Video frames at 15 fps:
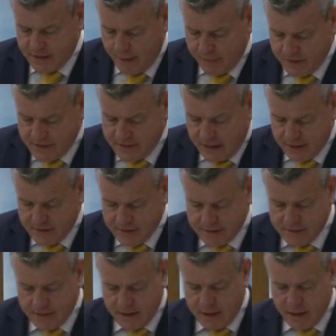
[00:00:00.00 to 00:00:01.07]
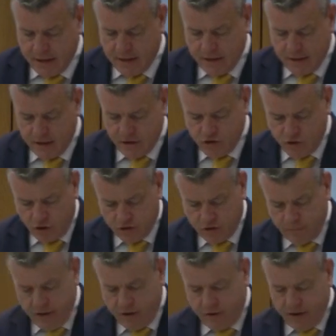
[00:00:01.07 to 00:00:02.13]
happenstance and
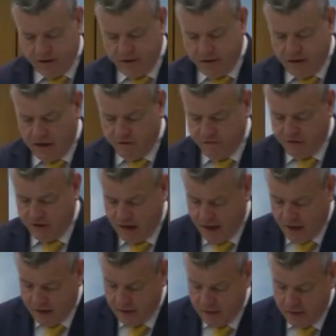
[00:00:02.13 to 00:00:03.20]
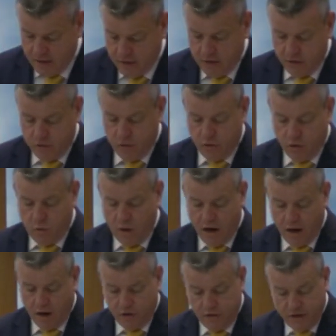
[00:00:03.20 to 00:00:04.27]
instructed me to write to the FAI to
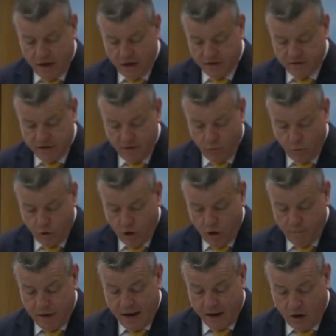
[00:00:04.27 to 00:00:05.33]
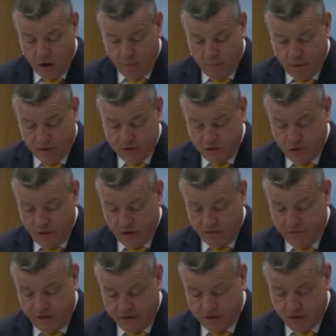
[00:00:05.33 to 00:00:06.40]
inquire could the Irish team wear black armbands during the
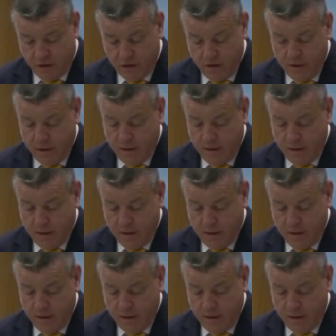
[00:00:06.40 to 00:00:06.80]
fixture,